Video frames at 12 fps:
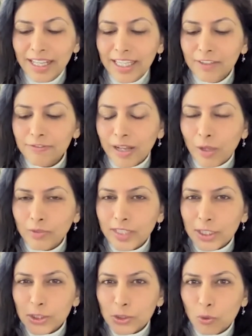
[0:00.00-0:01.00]
He found
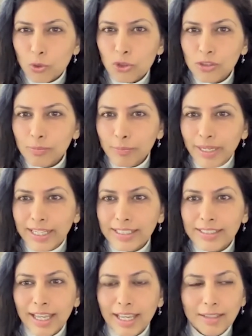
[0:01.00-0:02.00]
that social pain,
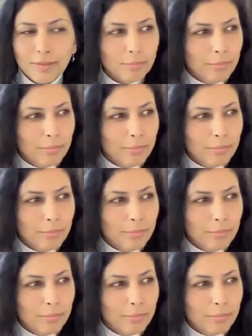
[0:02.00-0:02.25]
like